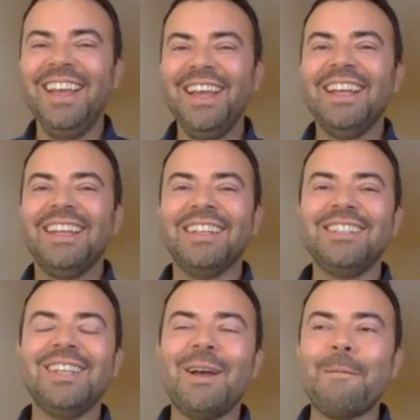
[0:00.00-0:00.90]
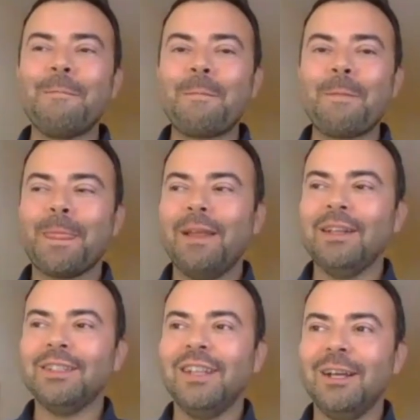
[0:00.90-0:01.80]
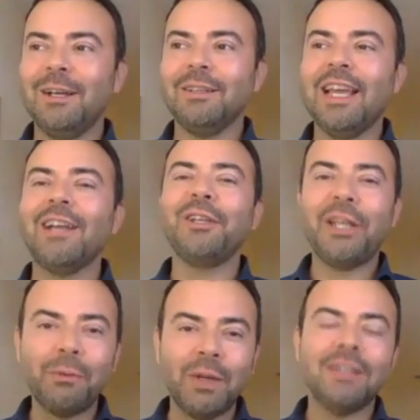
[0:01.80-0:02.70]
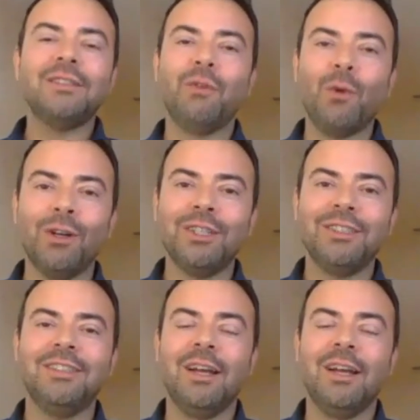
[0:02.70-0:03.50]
There's a calculated risk, of course.